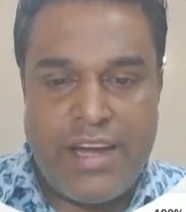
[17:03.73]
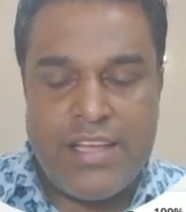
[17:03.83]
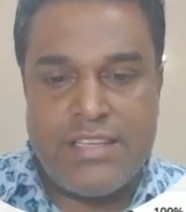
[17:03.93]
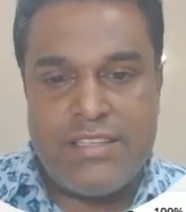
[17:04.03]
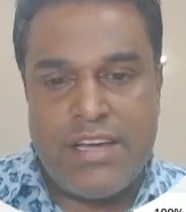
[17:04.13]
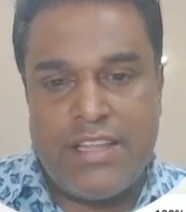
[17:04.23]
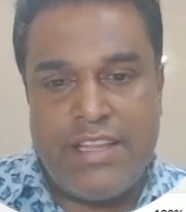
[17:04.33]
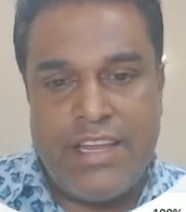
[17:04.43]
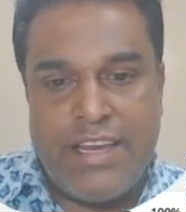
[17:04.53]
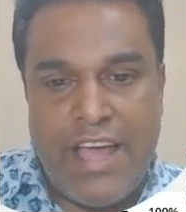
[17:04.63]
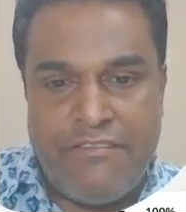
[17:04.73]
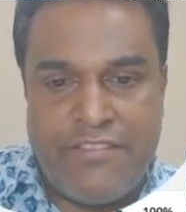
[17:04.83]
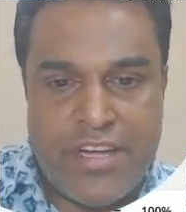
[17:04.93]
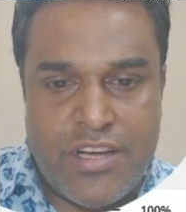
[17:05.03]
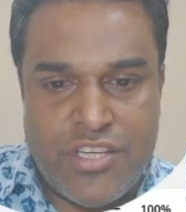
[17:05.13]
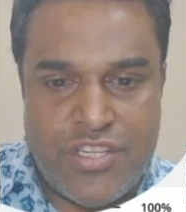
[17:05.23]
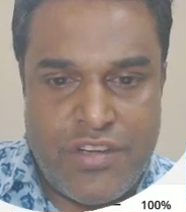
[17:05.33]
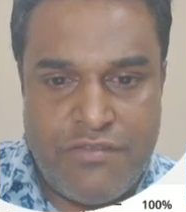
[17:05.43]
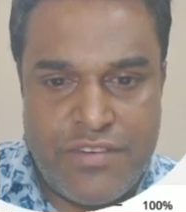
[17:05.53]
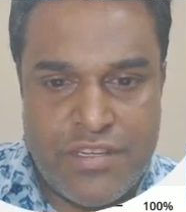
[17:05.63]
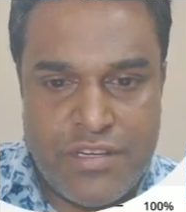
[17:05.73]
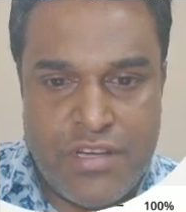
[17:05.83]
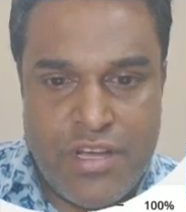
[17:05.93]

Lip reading: is the left shift,